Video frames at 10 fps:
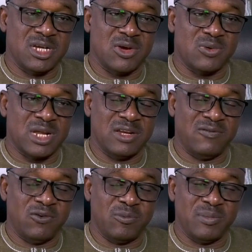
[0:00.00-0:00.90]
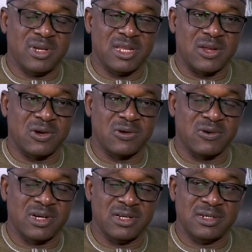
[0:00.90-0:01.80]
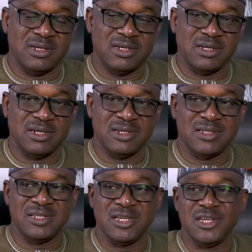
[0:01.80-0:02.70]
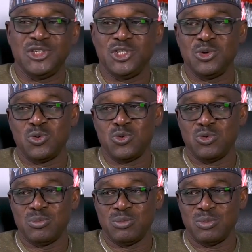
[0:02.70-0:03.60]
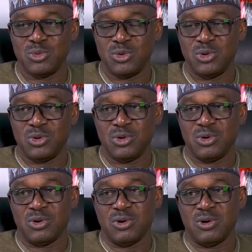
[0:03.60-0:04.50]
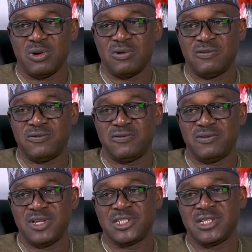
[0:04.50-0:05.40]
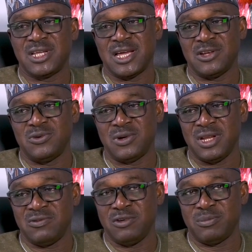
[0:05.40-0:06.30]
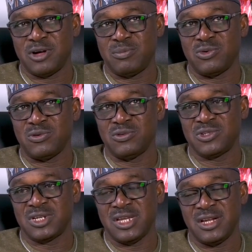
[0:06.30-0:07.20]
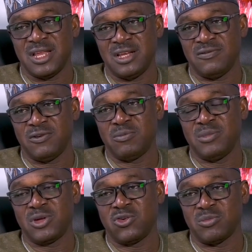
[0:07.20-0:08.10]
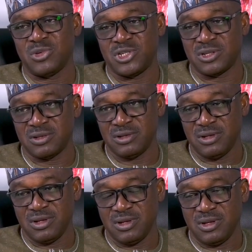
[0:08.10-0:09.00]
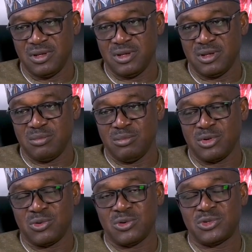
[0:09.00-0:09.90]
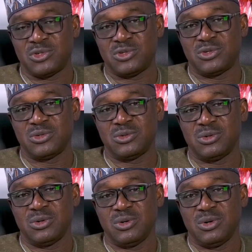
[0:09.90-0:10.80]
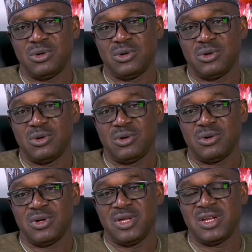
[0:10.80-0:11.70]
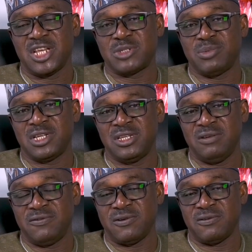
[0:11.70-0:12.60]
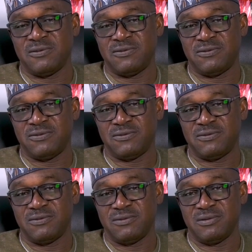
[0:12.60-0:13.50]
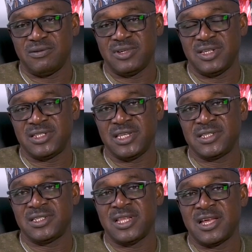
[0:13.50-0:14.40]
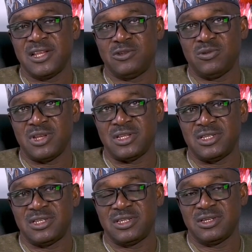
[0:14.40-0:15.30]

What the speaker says: and Rural Development Directorate is the engine room of National Hydroelectric Power Producing Area Development Commission, because irrespective of the 6 directorates,